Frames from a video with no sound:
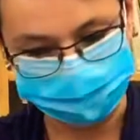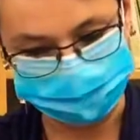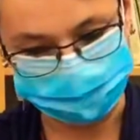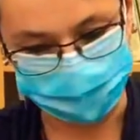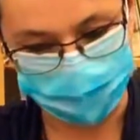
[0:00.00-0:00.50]

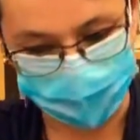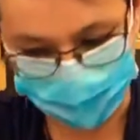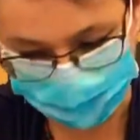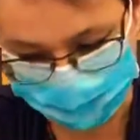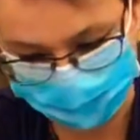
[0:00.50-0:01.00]
So I
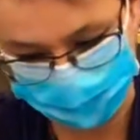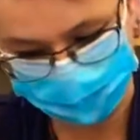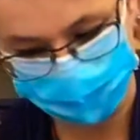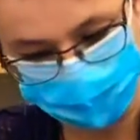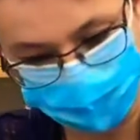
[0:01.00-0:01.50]
would be
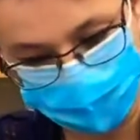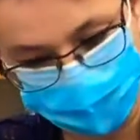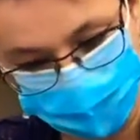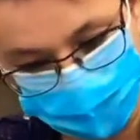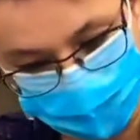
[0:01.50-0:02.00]
making
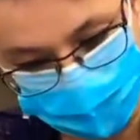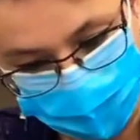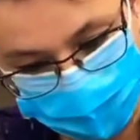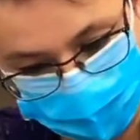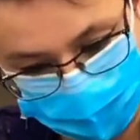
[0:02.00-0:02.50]

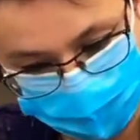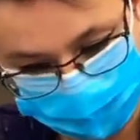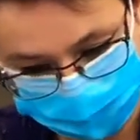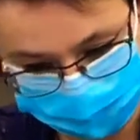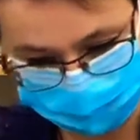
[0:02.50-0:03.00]
1 line
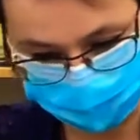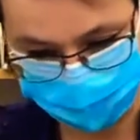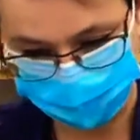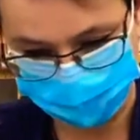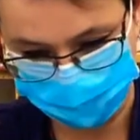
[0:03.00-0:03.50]
at the top.